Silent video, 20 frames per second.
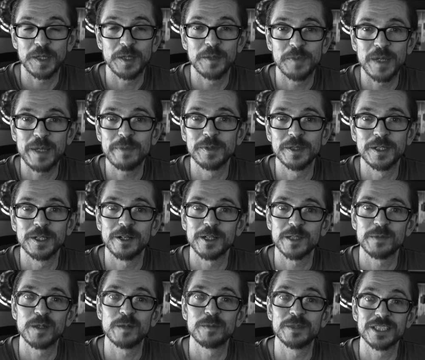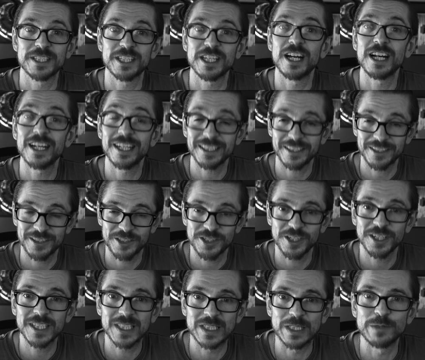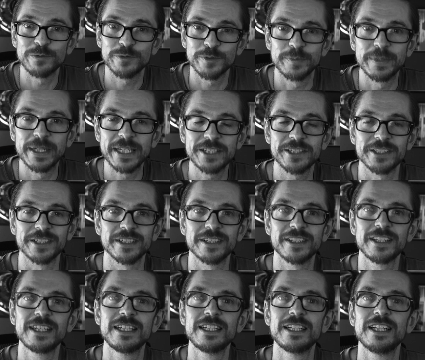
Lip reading: the people in our experiments can't chunk the information,